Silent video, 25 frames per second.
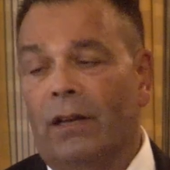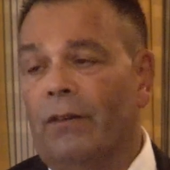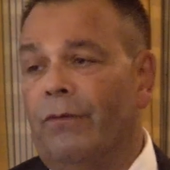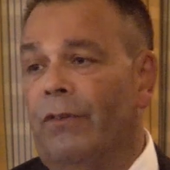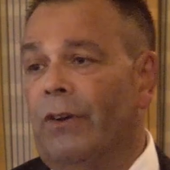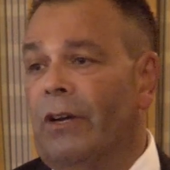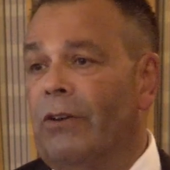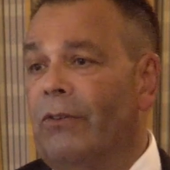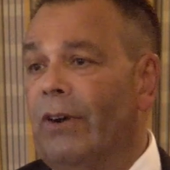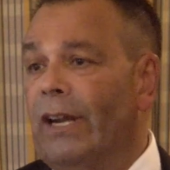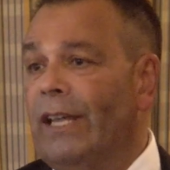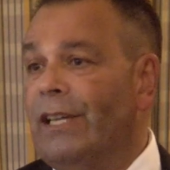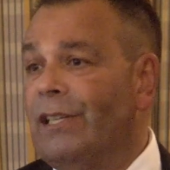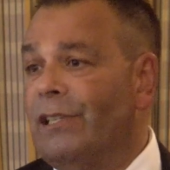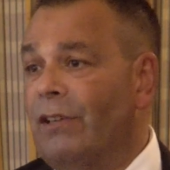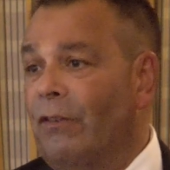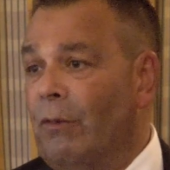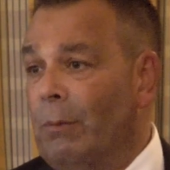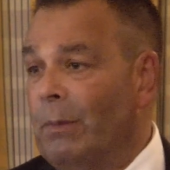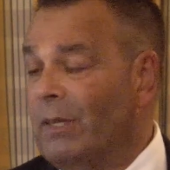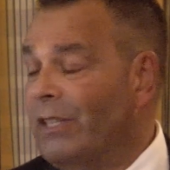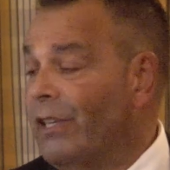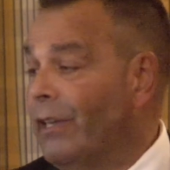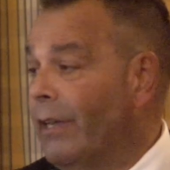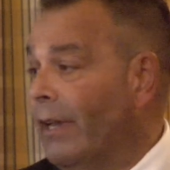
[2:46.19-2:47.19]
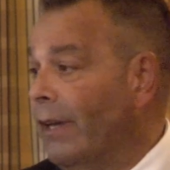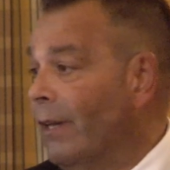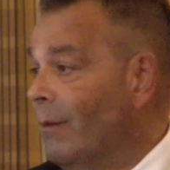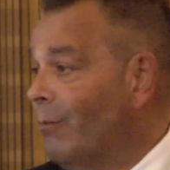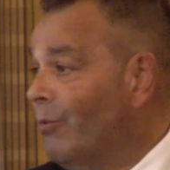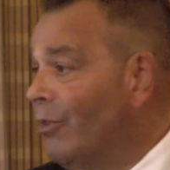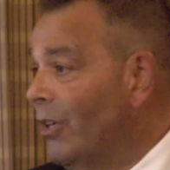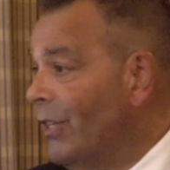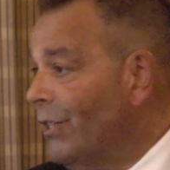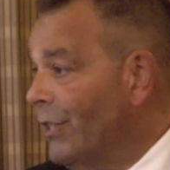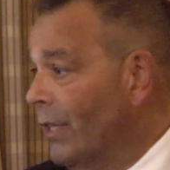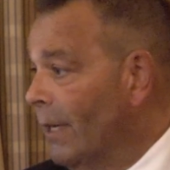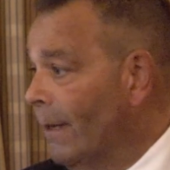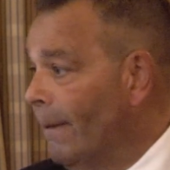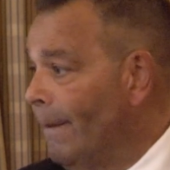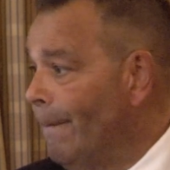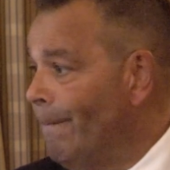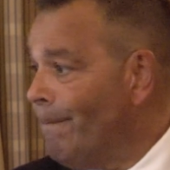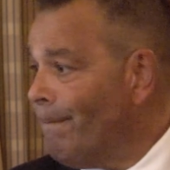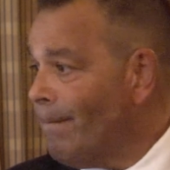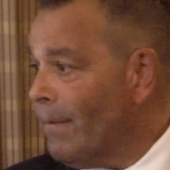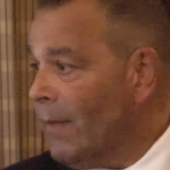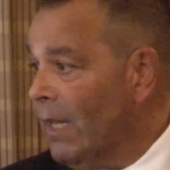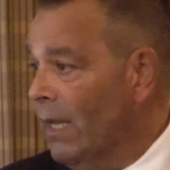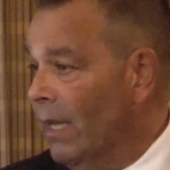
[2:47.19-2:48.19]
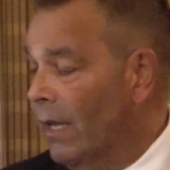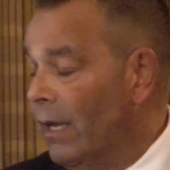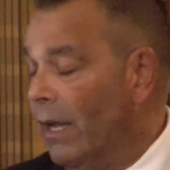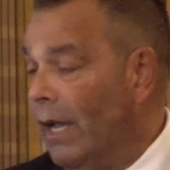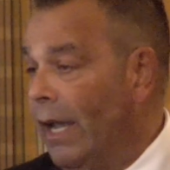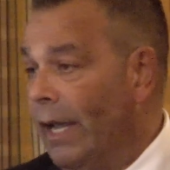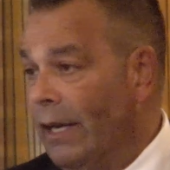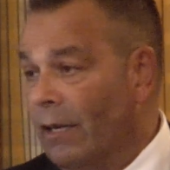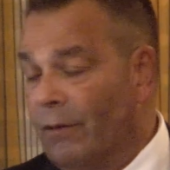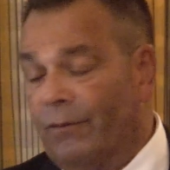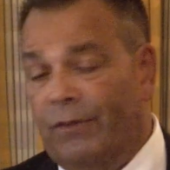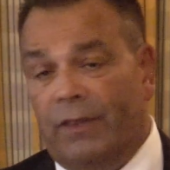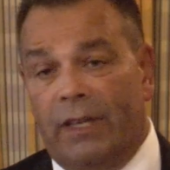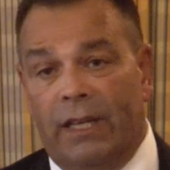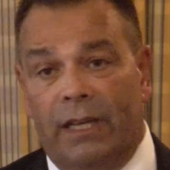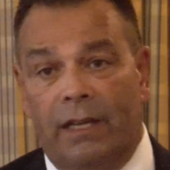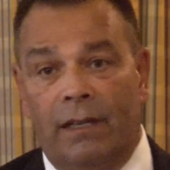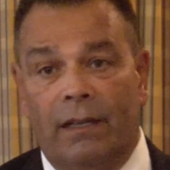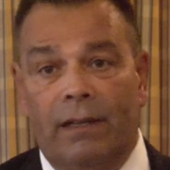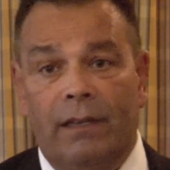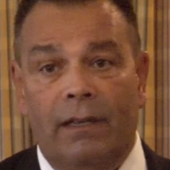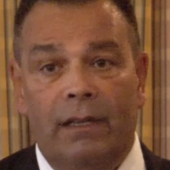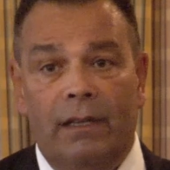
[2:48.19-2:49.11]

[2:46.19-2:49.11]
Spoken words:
for the release of a particular prisoner ahead of their